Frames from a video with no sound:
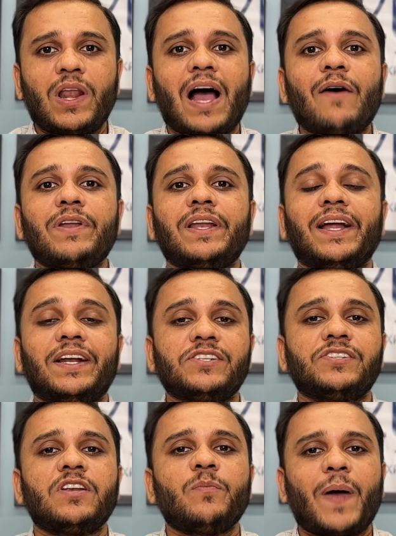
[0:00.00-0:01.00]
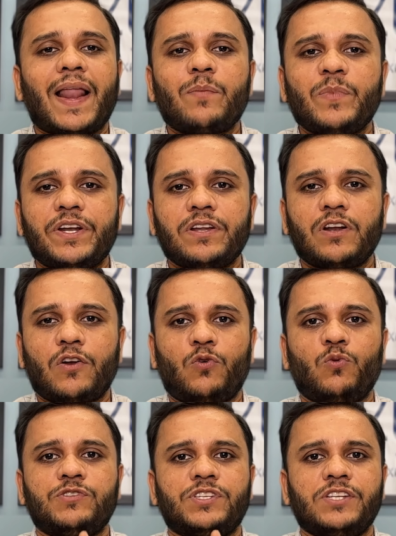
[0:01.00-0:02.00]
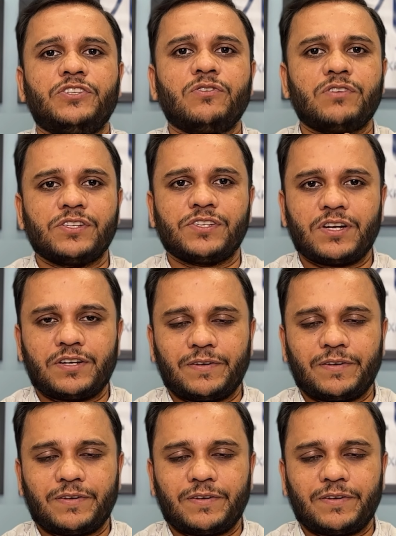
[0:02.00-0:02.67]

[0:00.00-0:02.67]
have an additional parameter to judge your result.